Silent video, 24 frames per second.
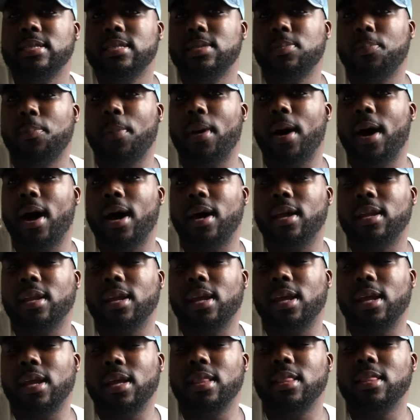spot
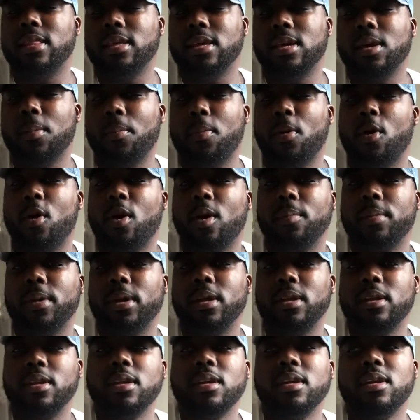in the
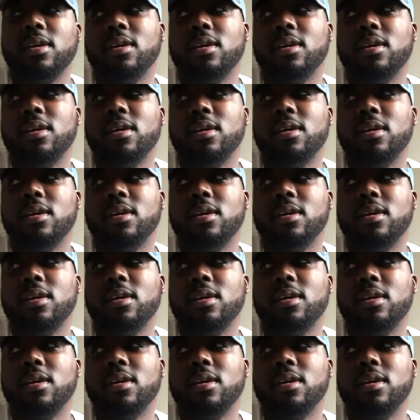apartment,